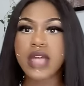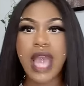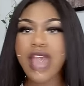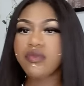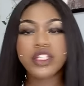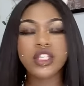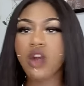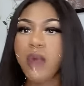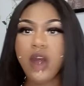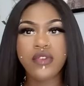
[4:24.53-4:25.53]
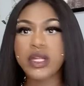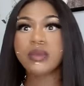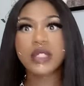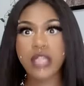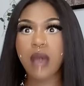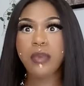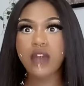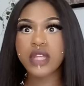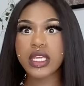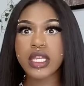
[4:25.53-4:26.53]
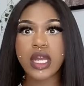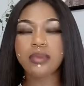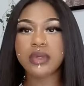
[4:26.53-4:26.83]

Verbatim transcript: Ivory told both of them, y'all both could get up.